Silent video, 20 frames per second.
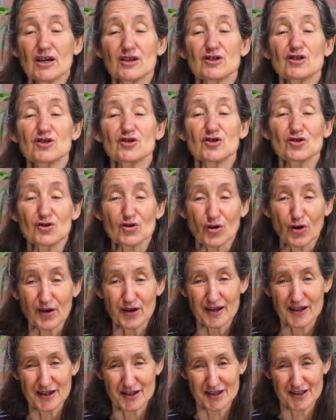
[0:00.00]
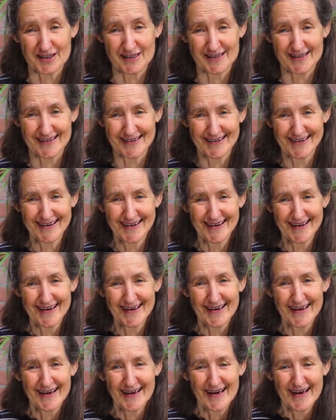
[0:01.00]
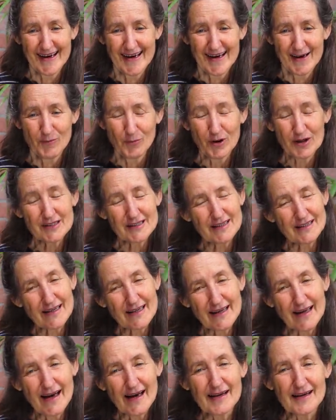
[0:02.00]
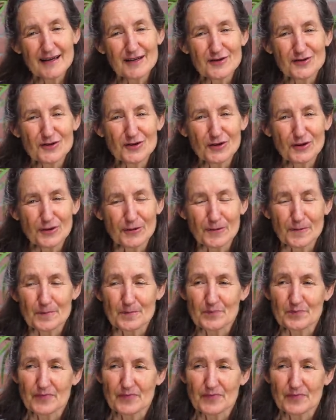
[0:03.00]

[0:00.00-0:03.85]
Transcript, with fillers: astonished. What did the cayenne do?